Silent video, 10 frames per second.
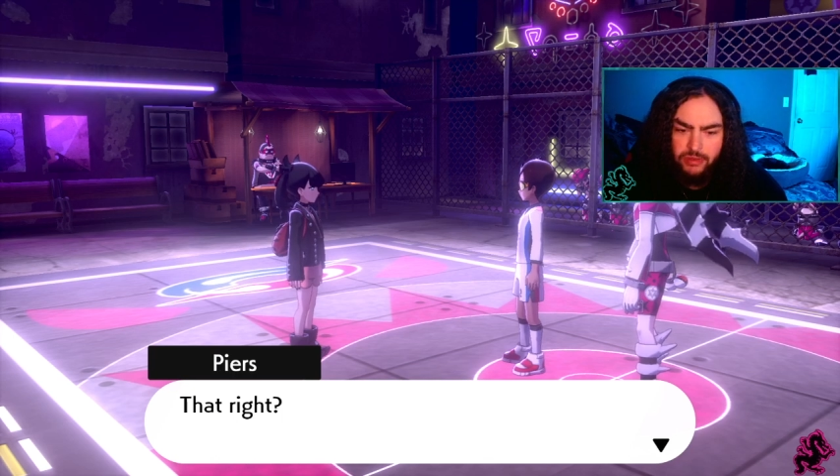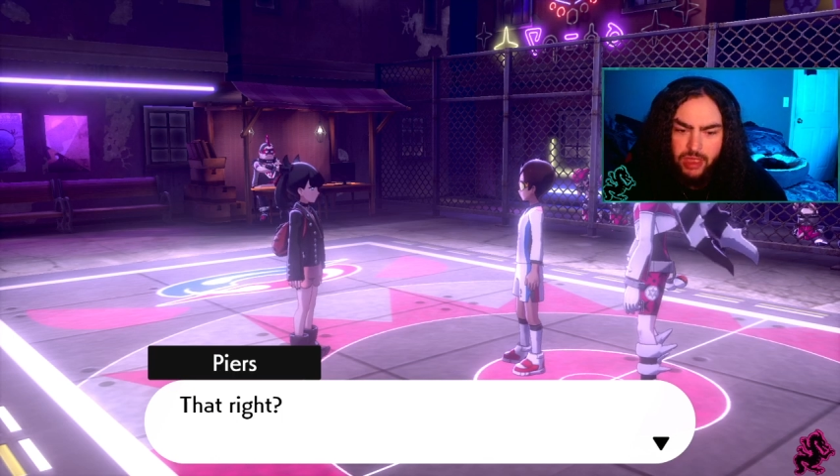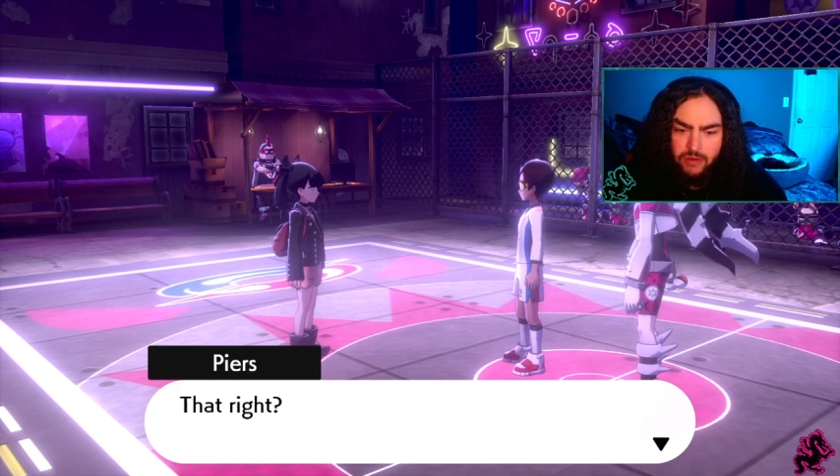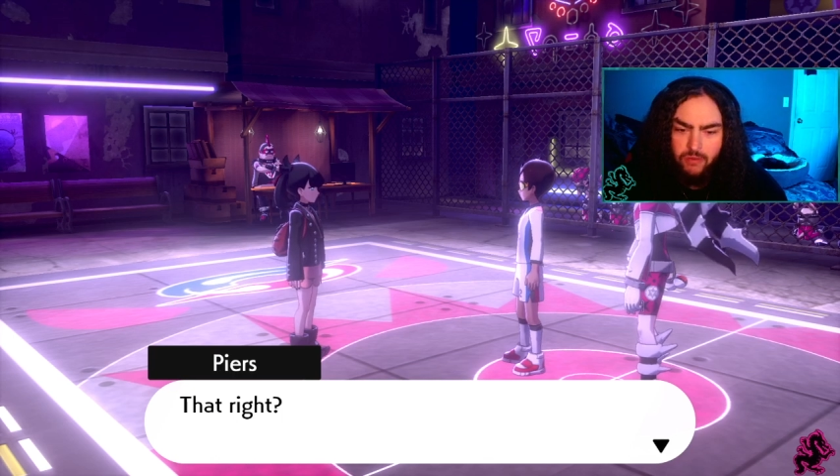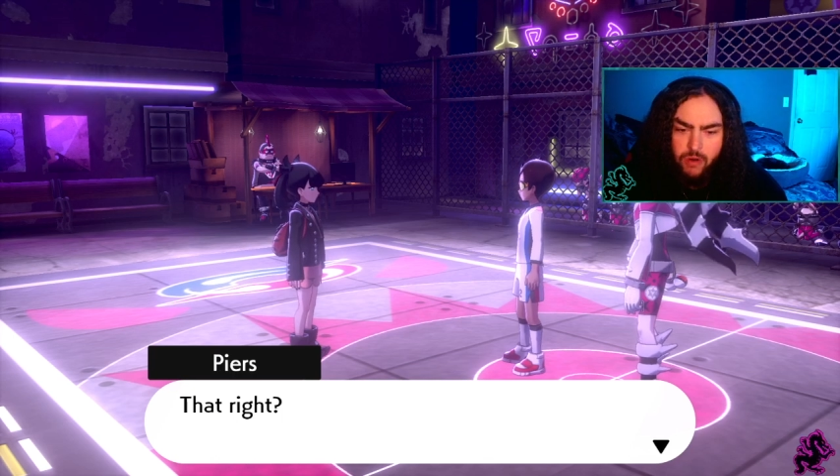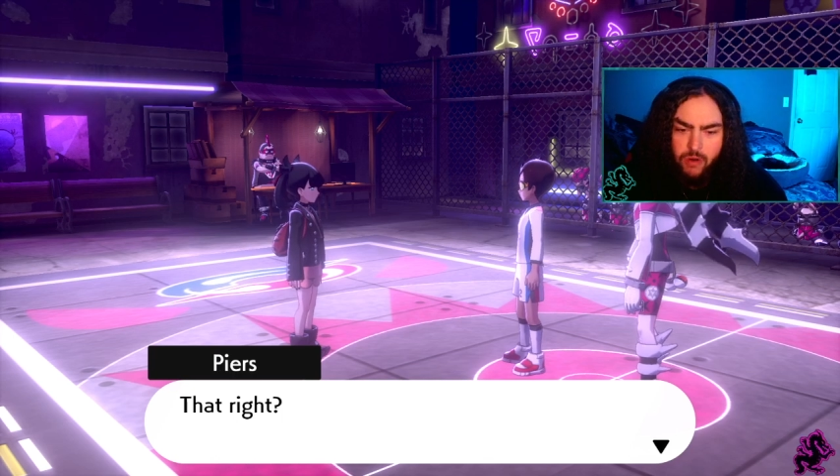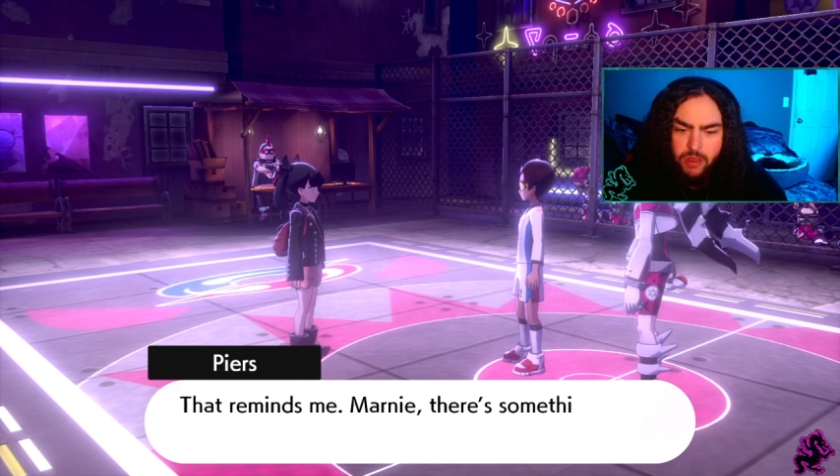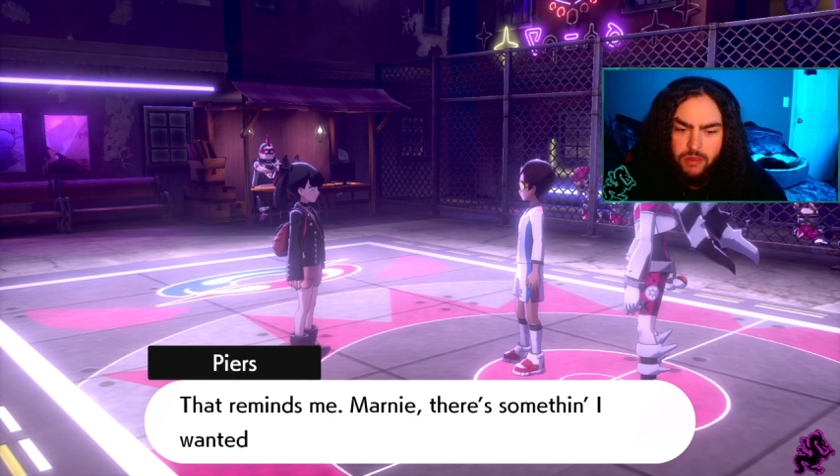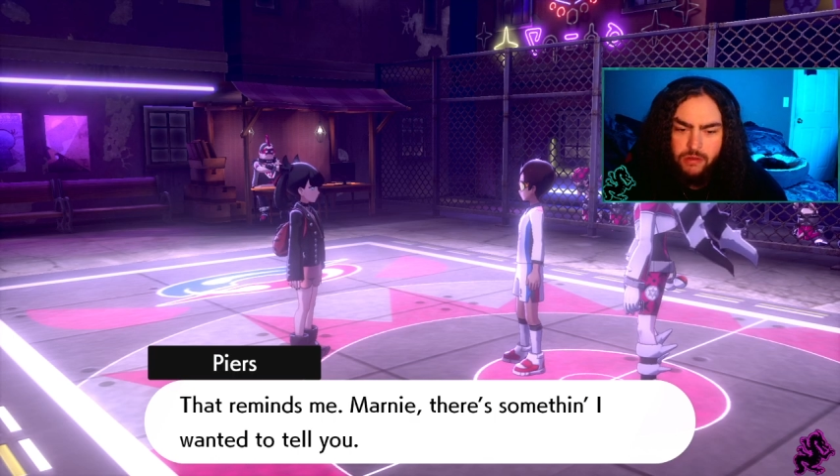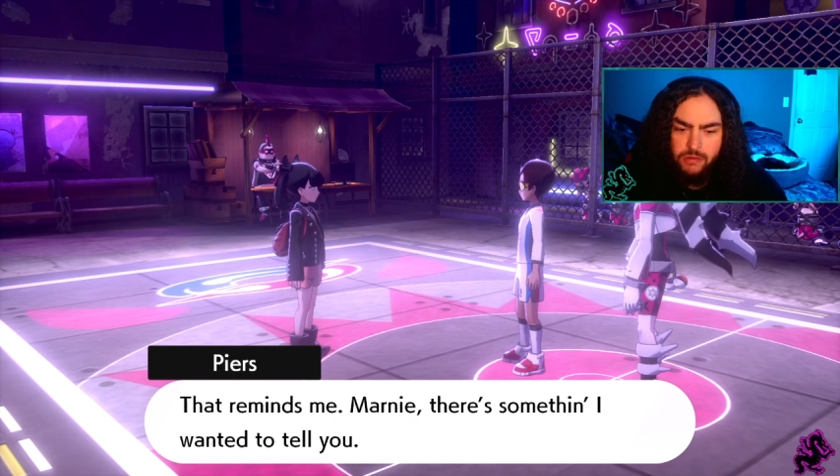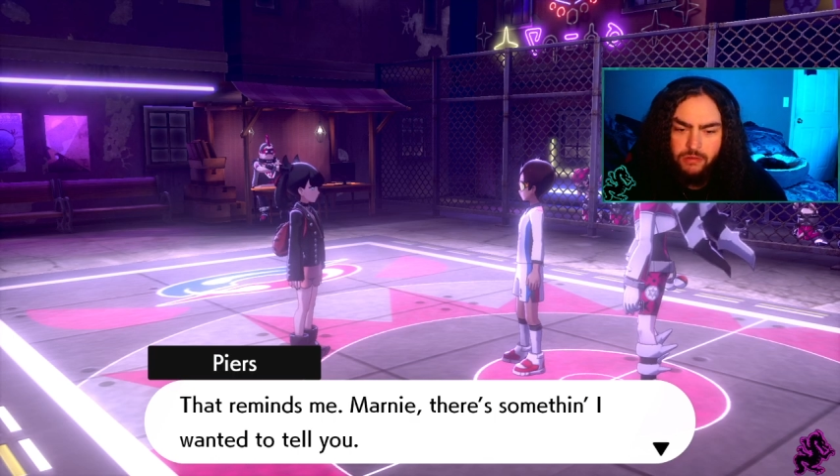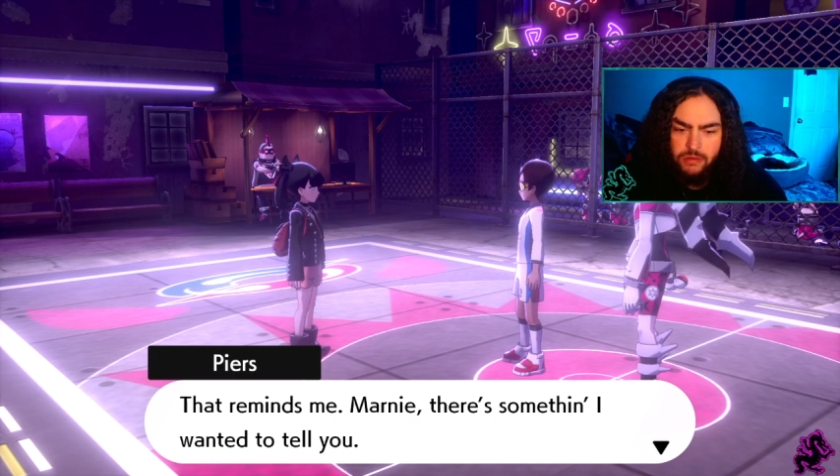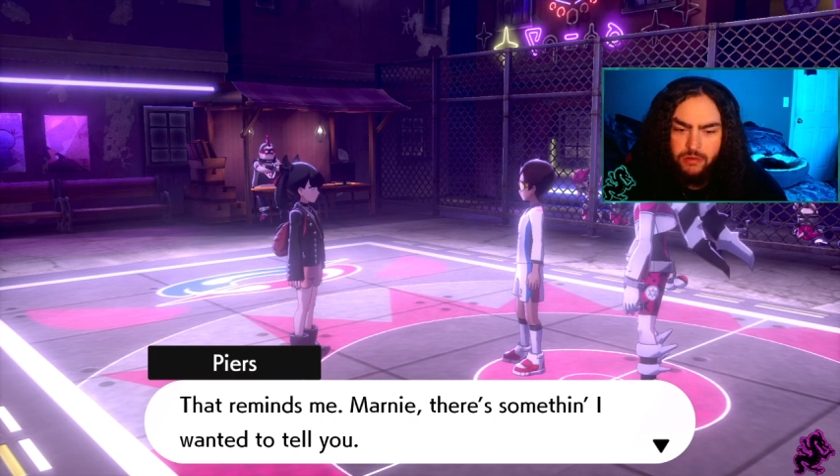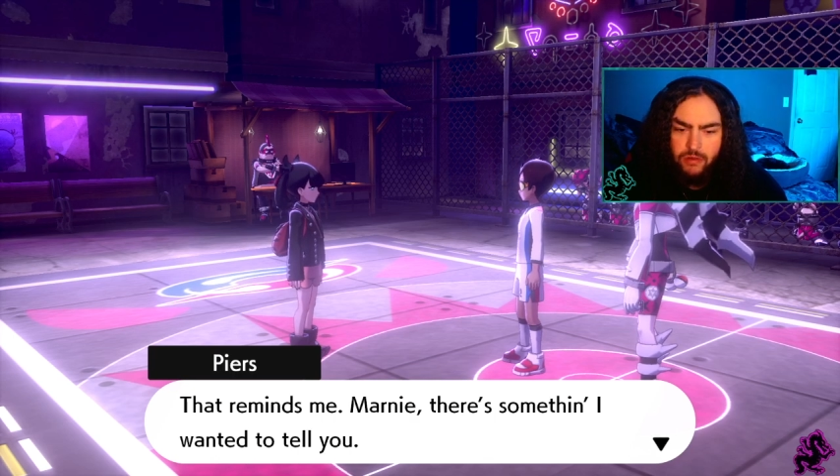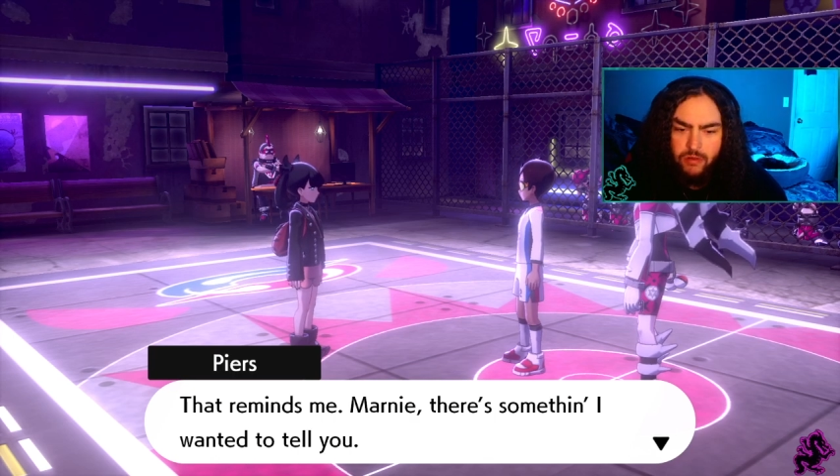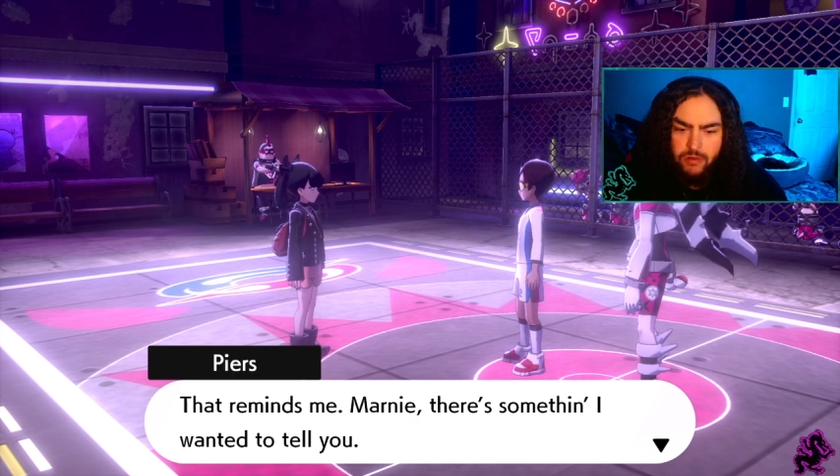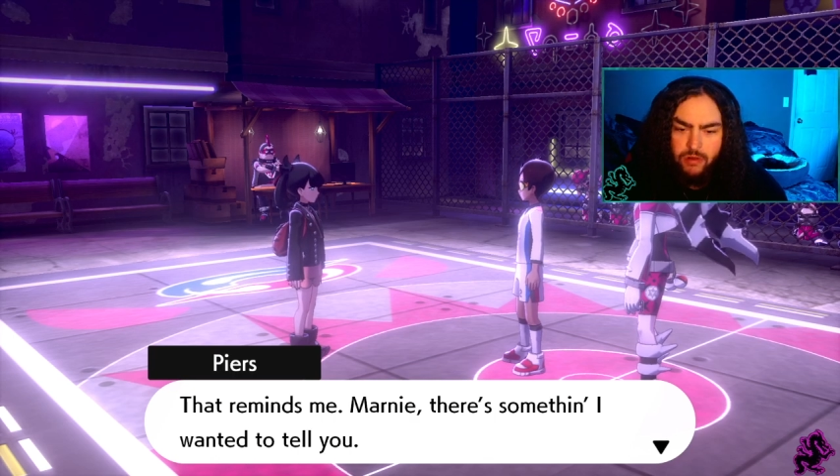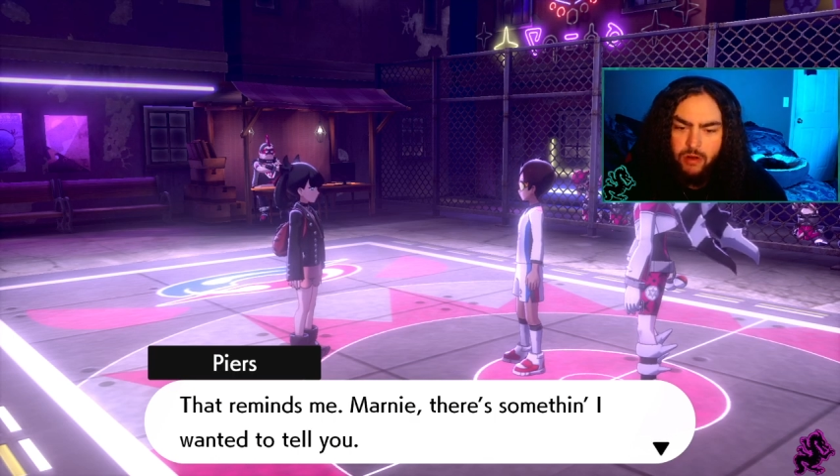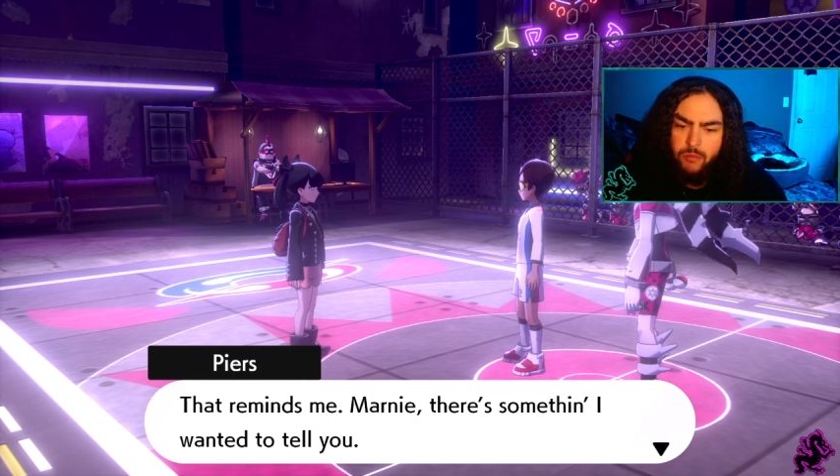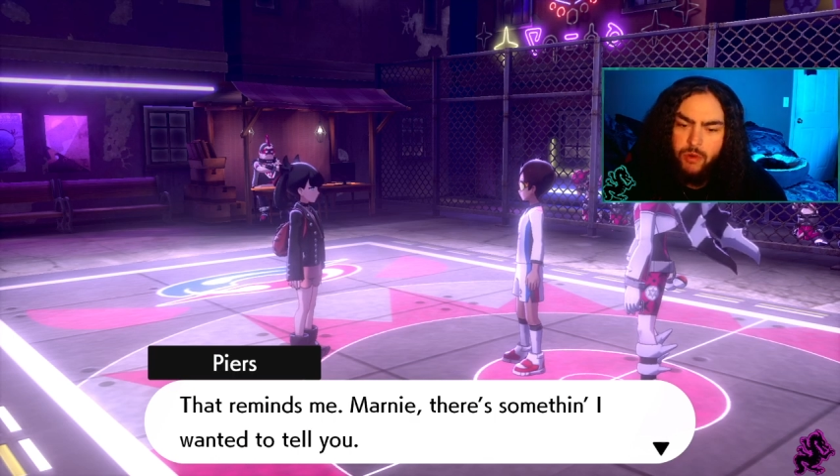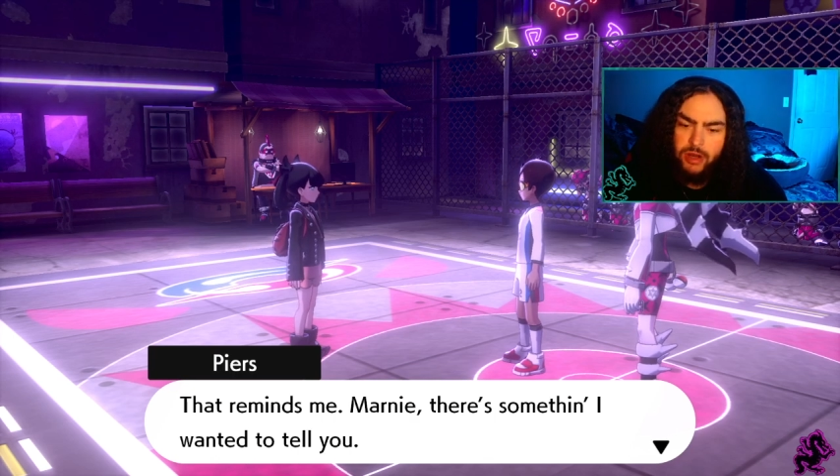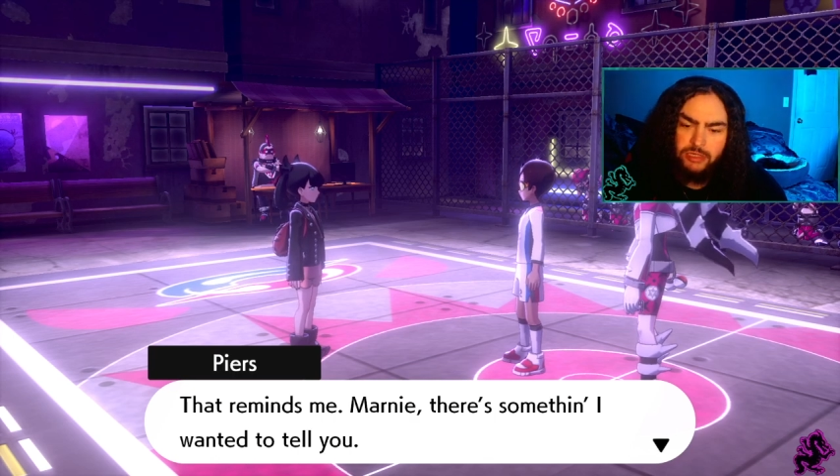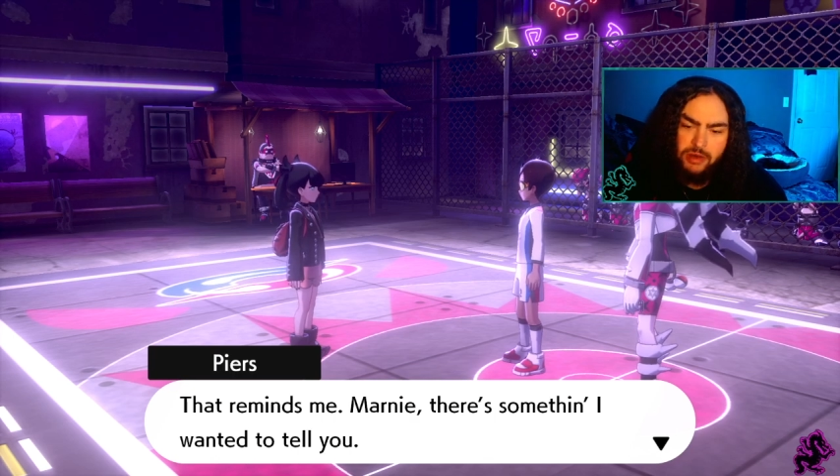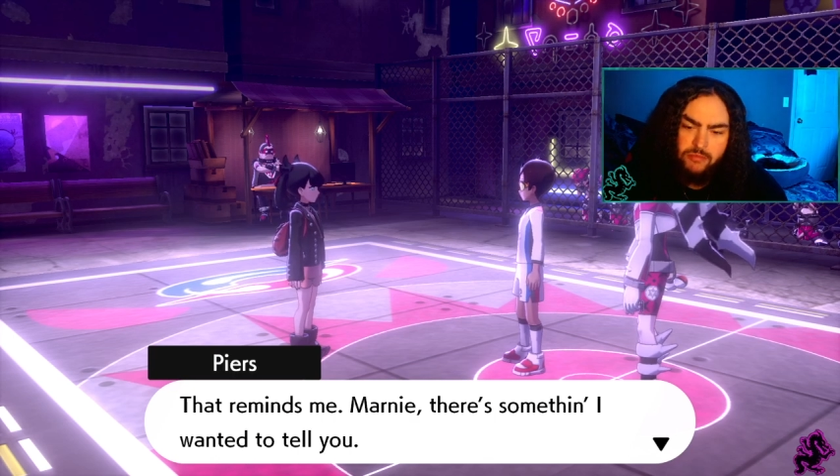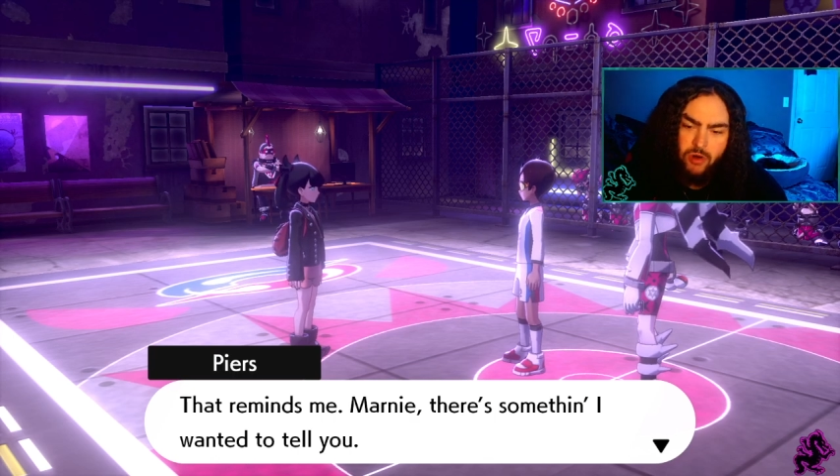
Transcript: That right. That reminds me,